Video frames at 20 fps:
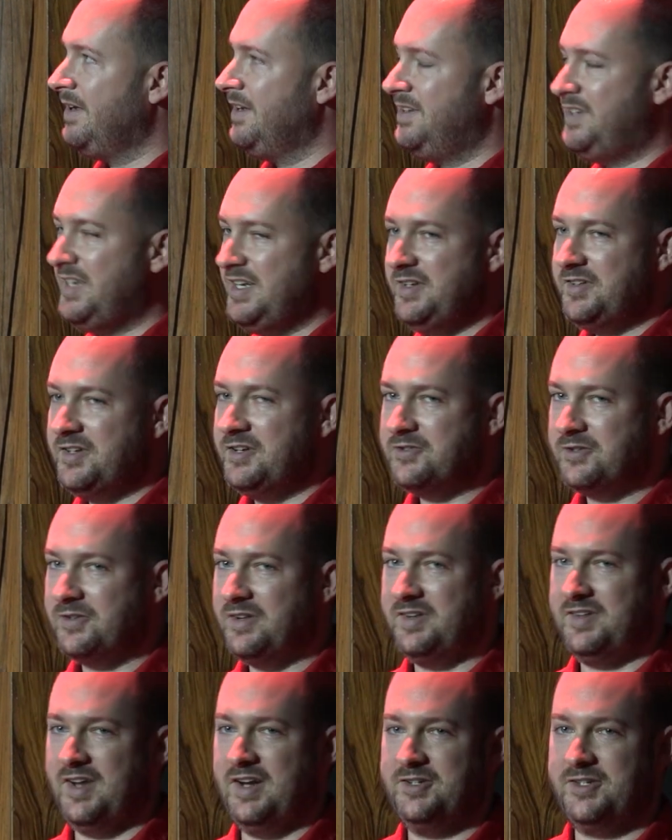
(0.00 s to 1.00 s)

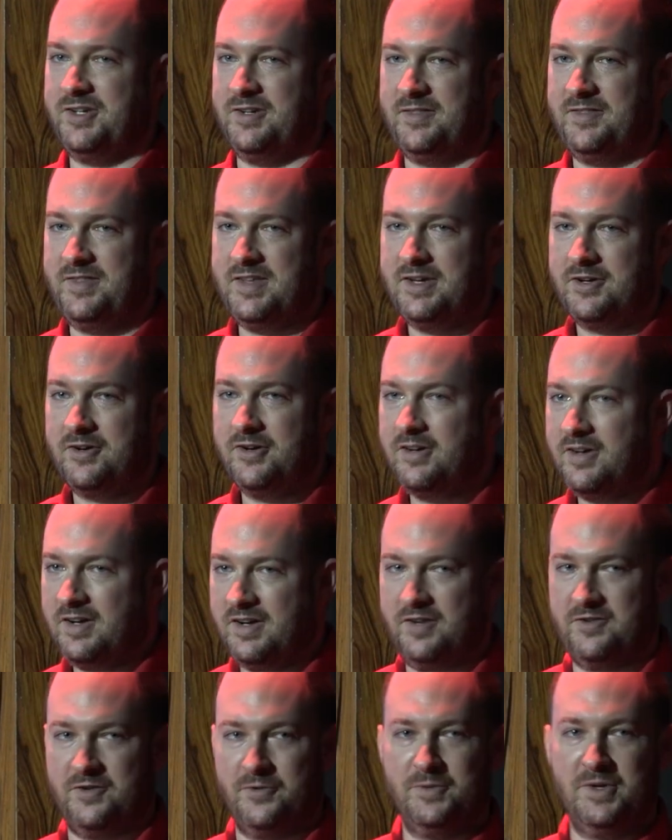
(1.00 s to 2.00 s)
decentralization theater
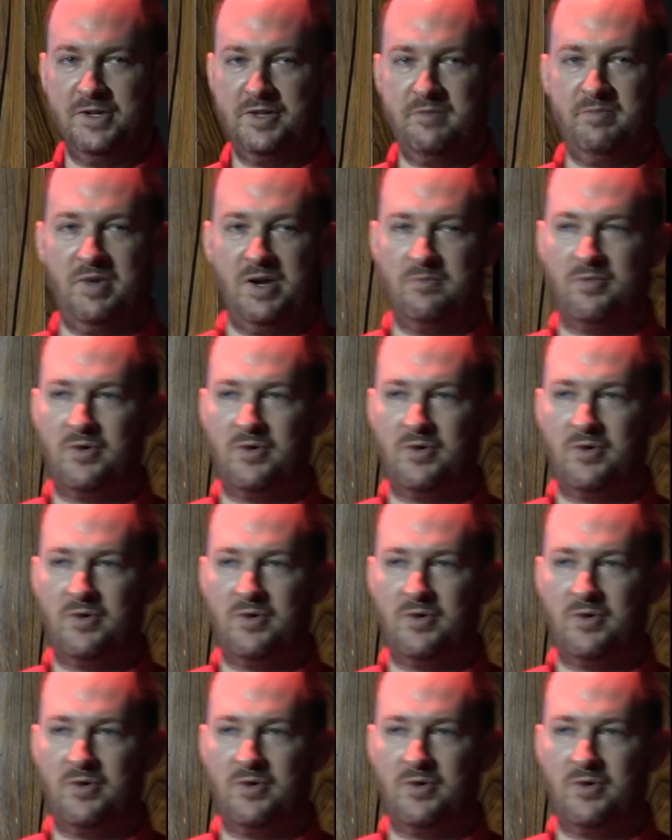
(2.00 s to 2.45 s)
is a really big